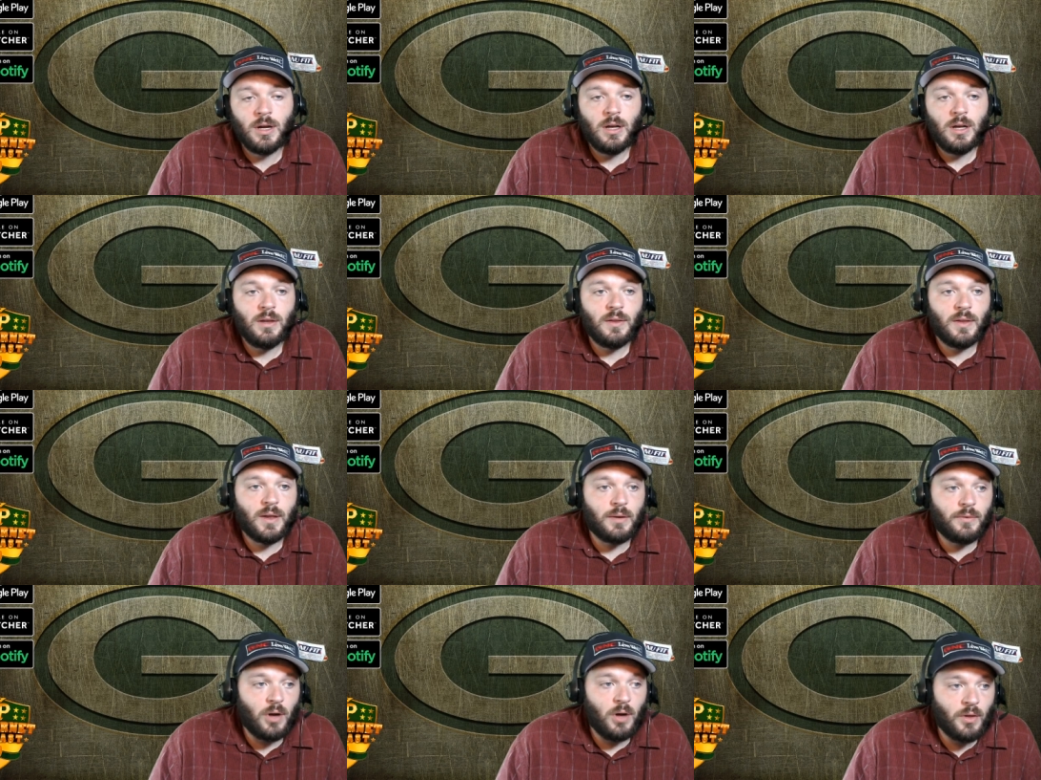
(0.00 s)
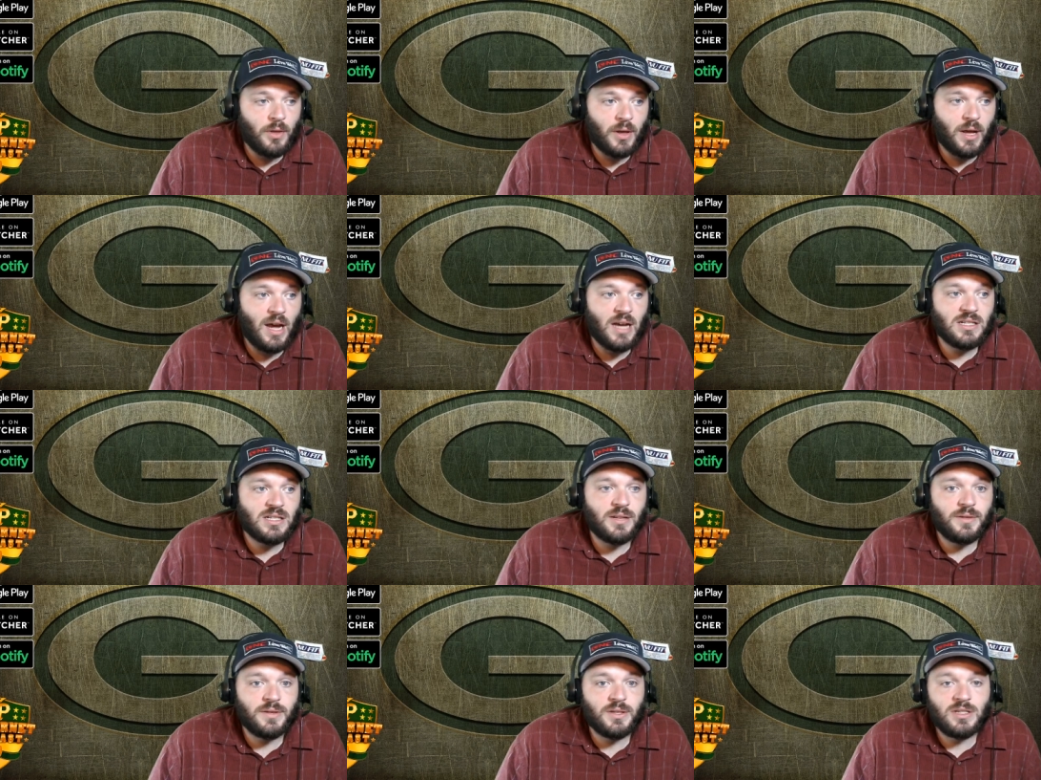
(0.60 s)
that of all the
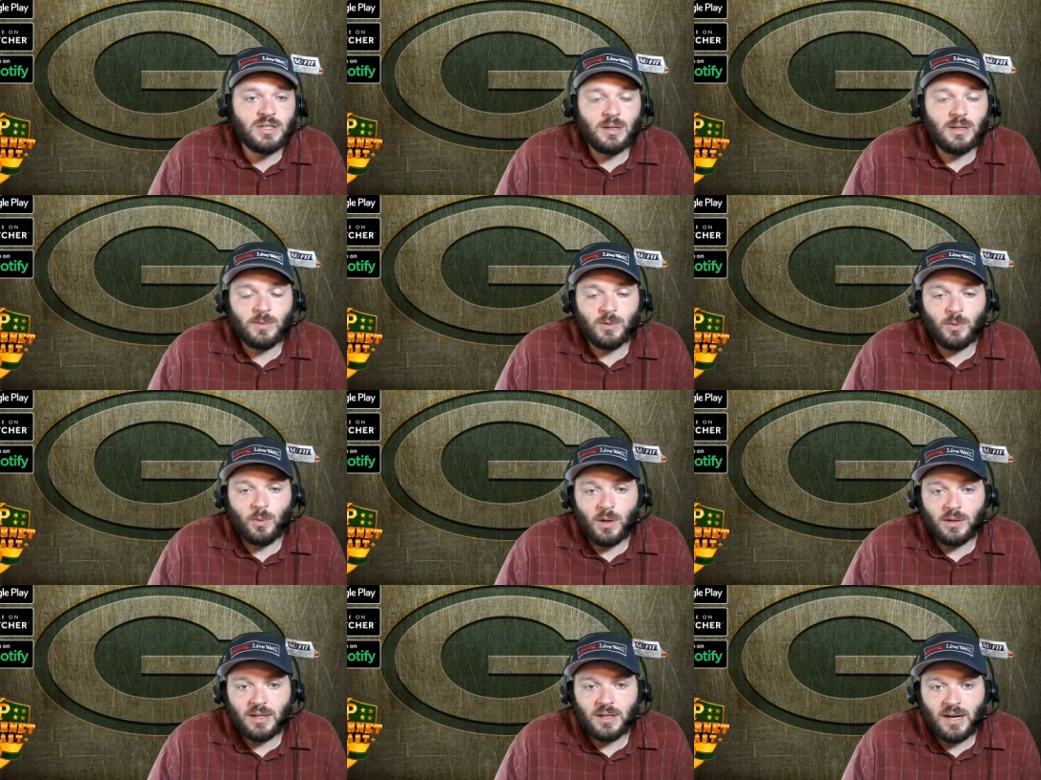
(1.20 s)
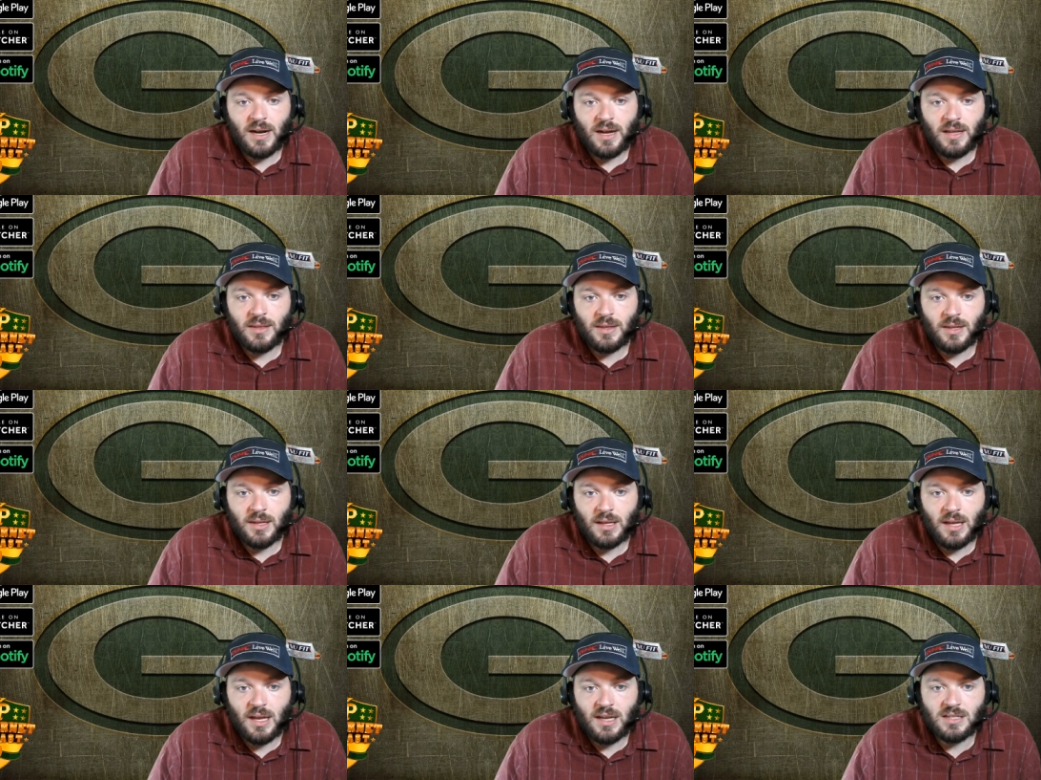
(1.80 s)
guys on this team, the one that I
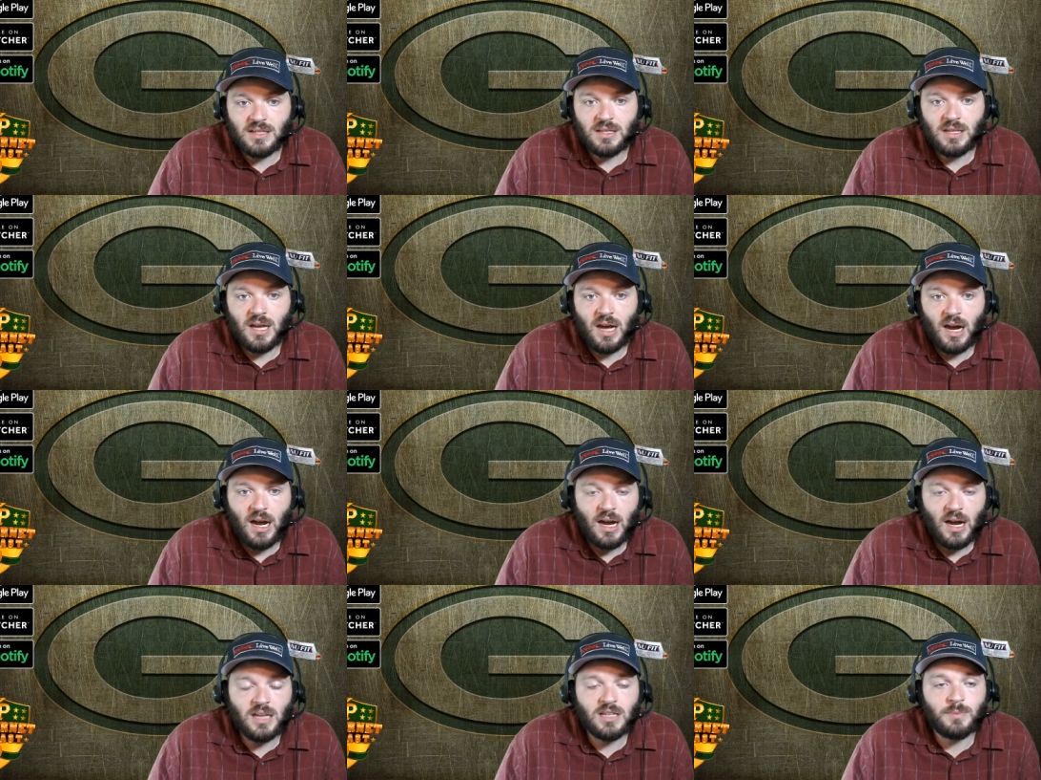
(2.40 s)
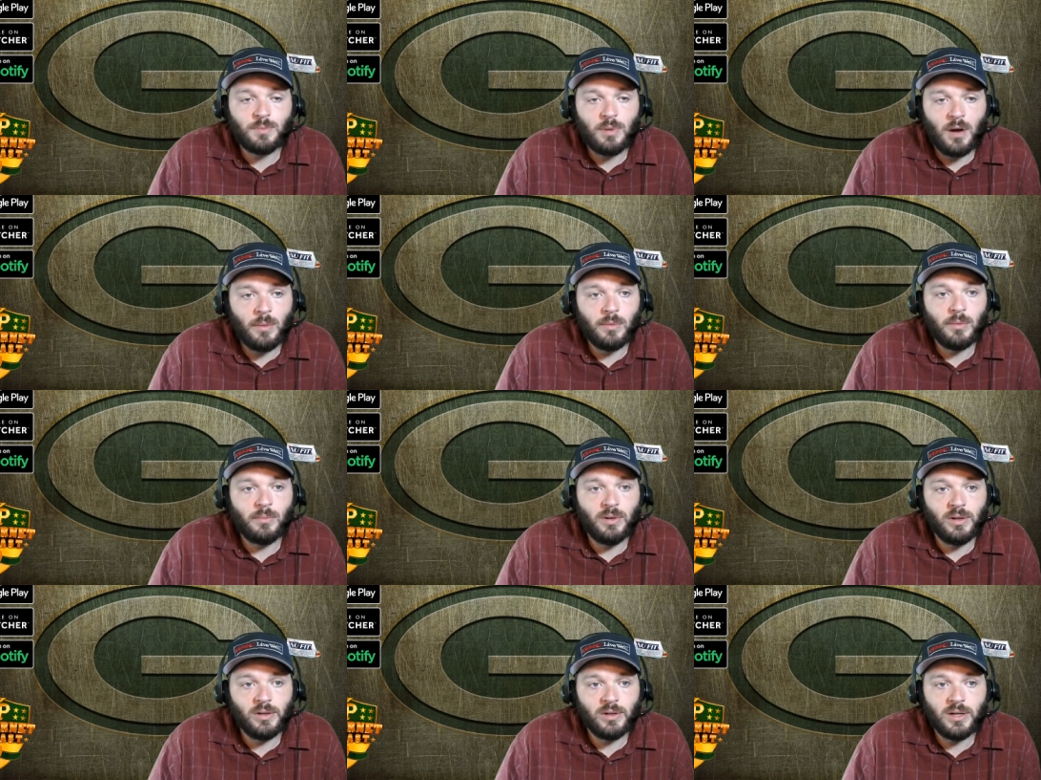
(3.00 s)
think has the highest
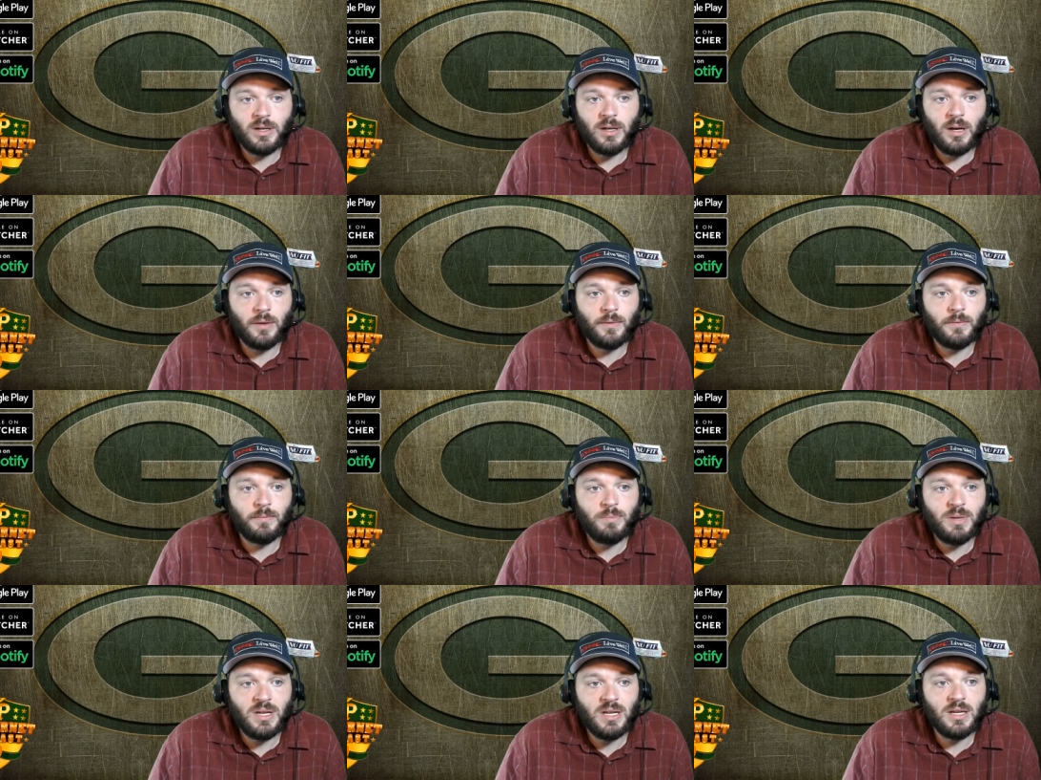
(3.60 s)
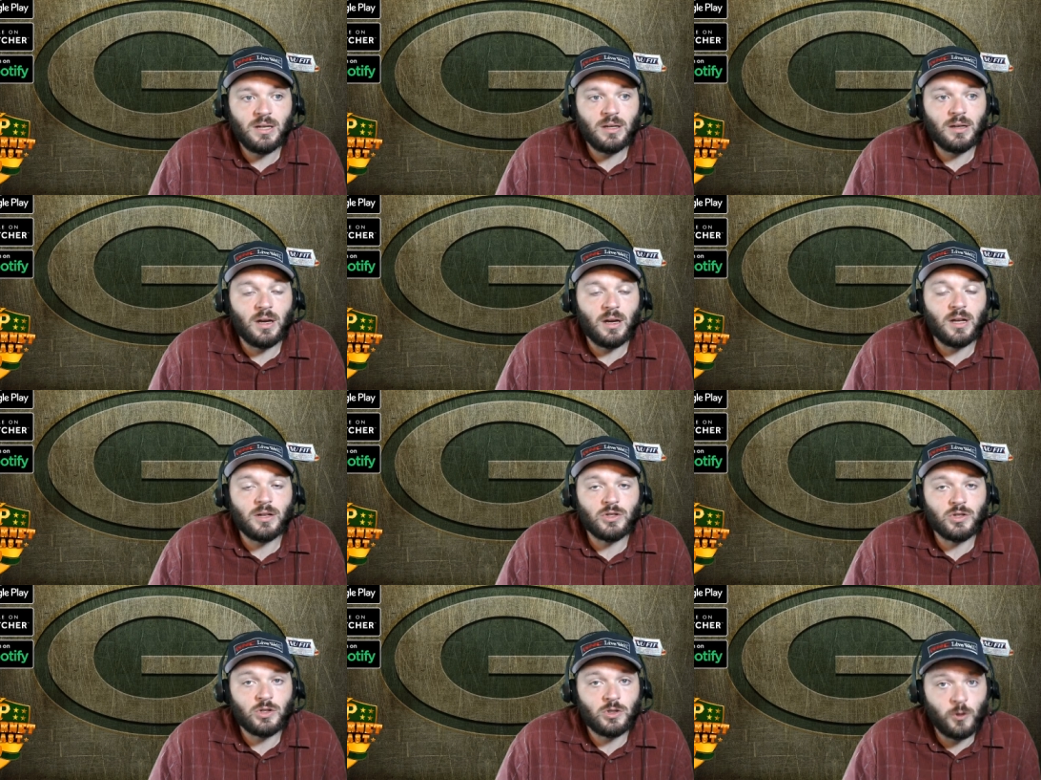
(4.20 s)
probability of being a
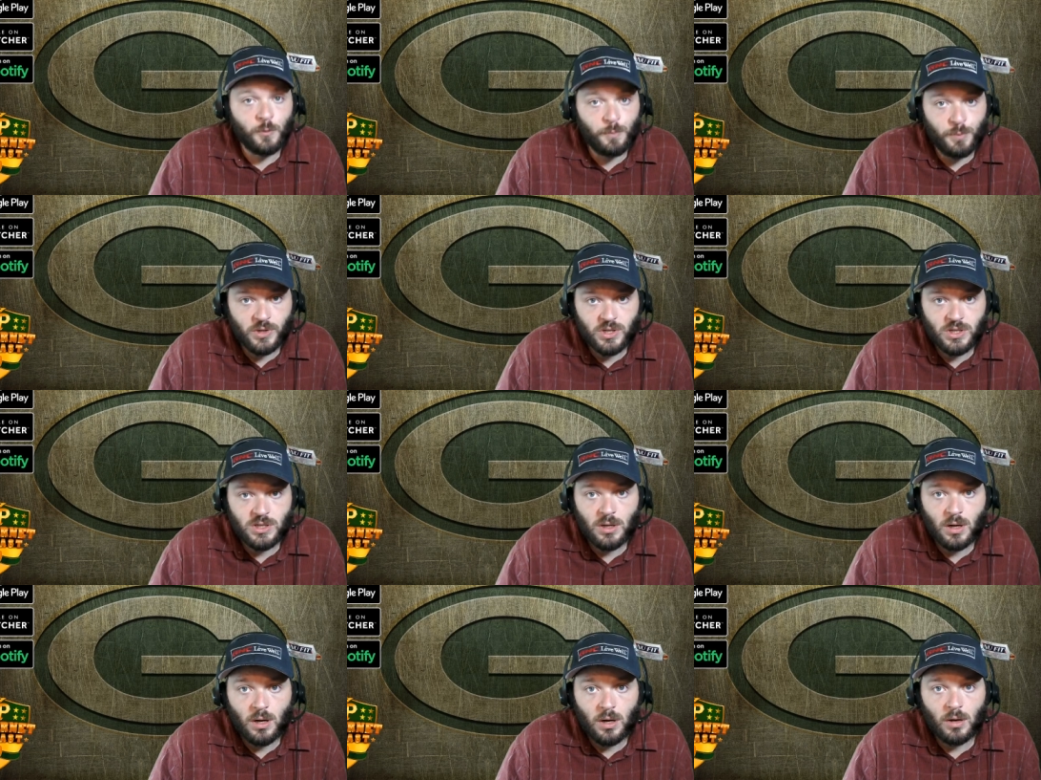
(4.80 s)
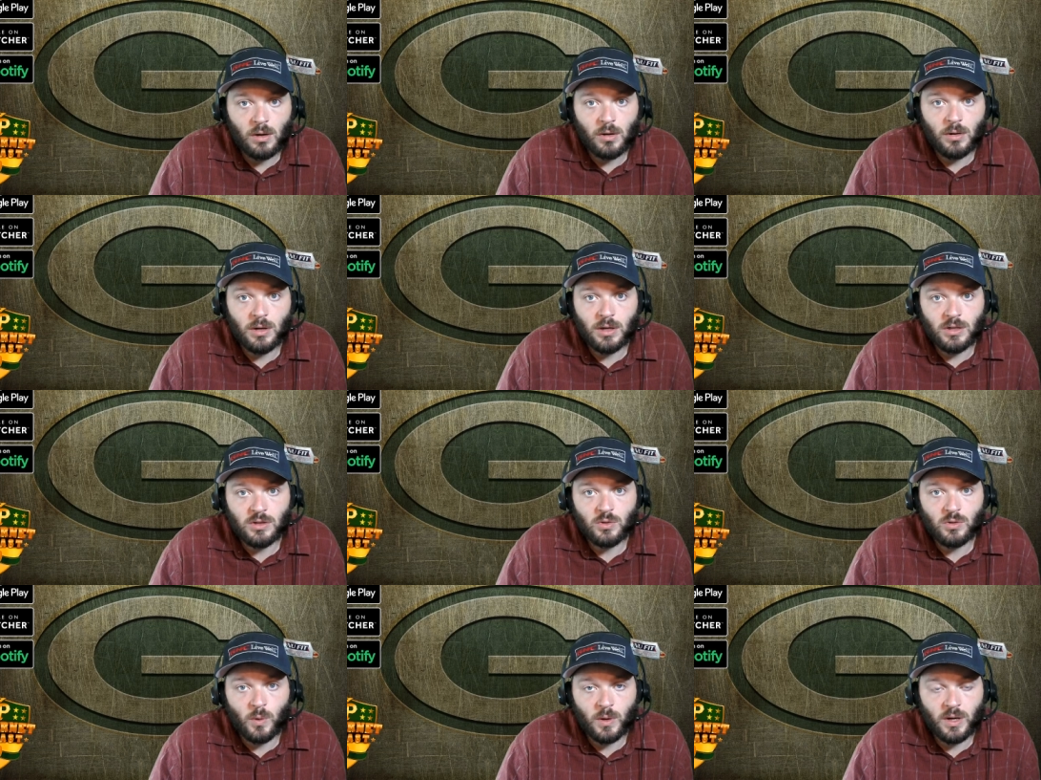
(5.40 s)
superstar
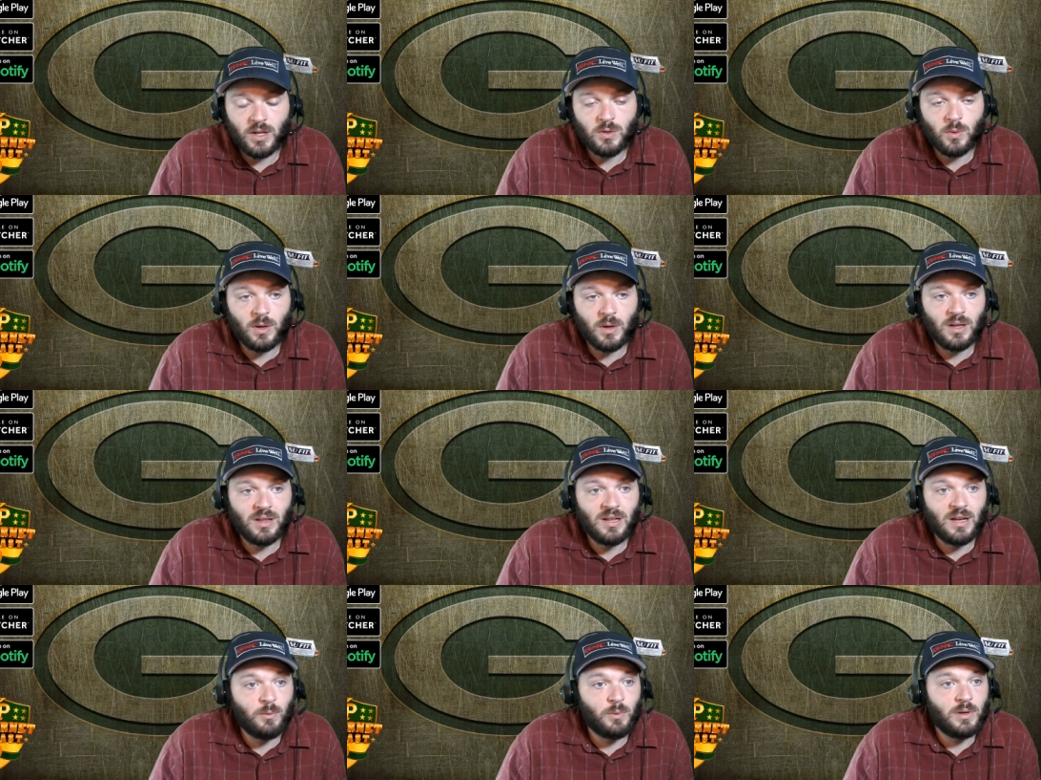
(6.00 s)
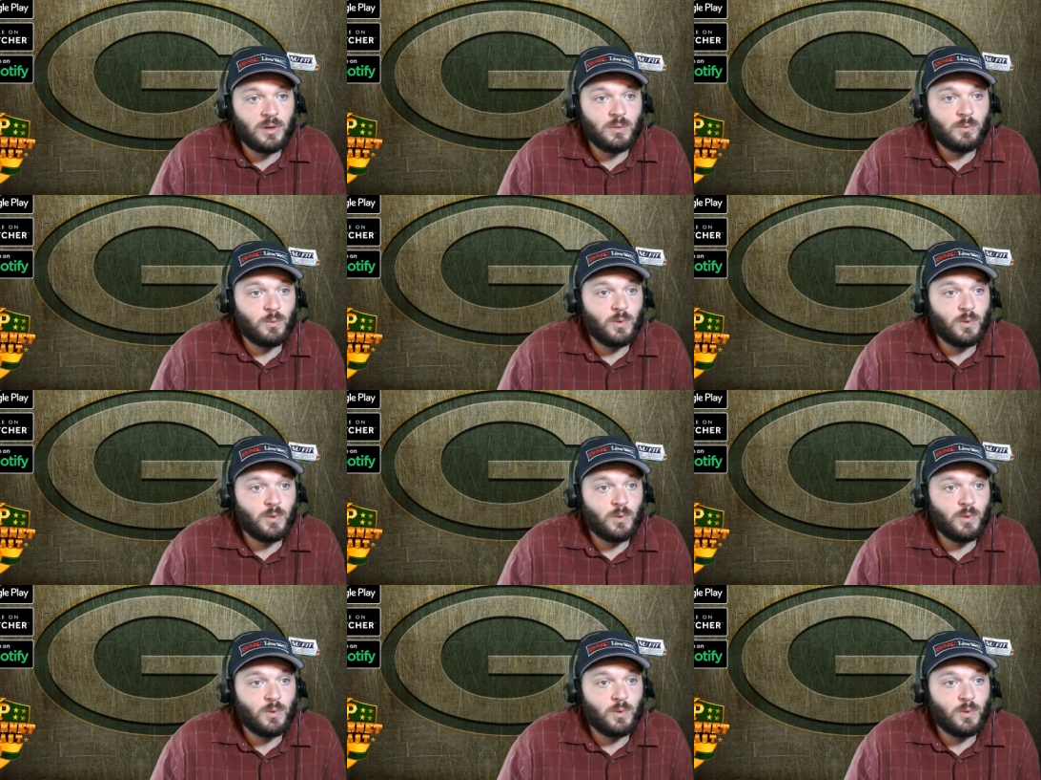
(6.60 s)
in 2020 that we,